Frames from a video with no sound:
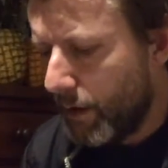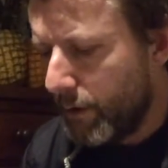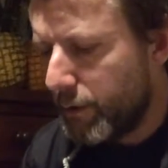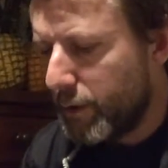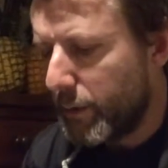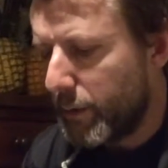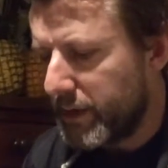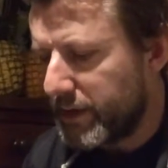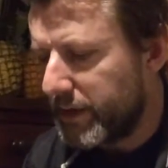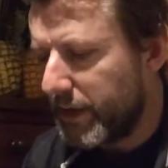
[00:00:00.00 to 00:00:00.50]

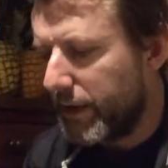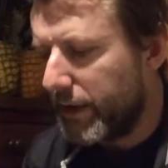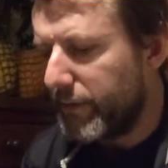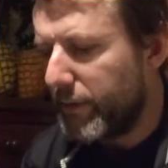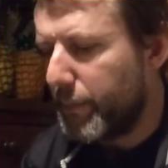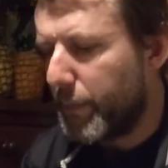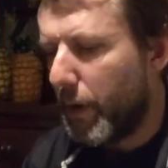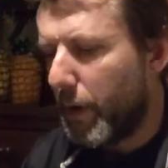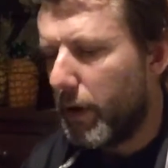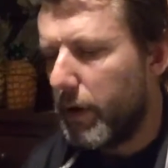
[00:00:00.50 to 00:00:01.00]
US Navy
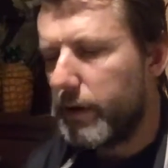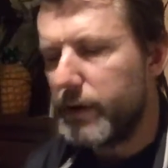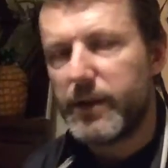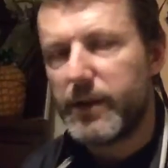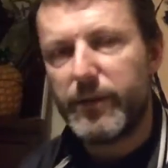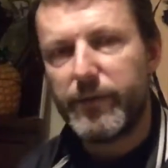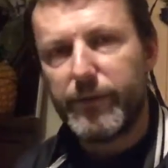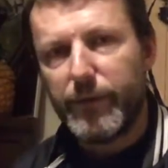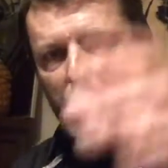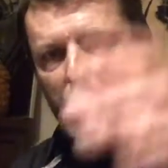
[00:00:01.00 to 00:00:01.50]
pilots
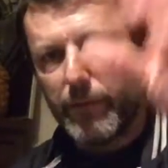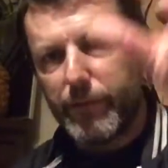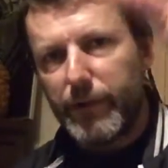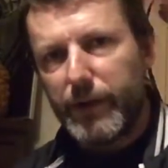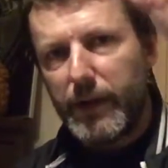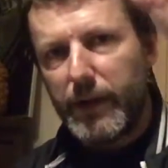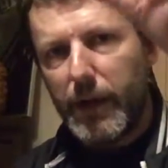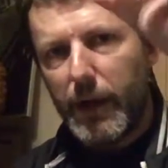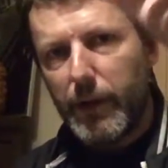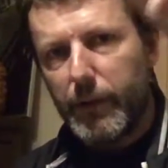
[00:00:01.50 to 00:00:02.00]
have
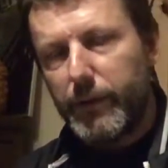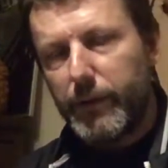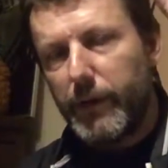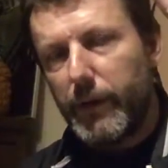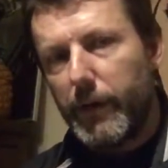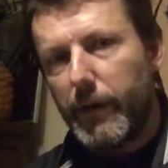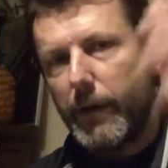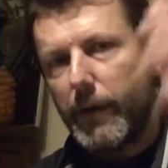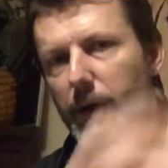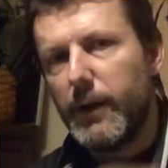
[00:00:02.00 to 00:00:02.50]
videoed
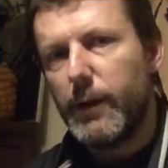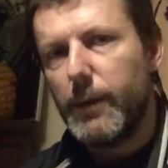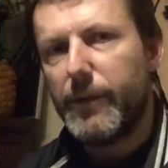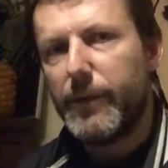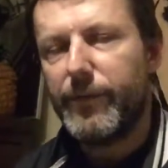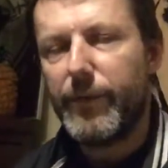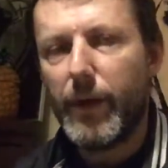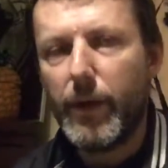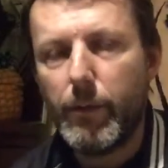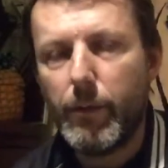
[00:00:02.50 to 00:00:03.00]
a
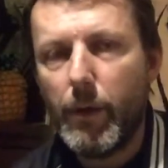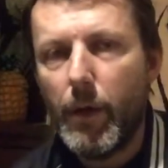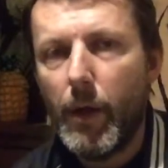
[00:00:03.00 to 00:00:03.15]
UFO,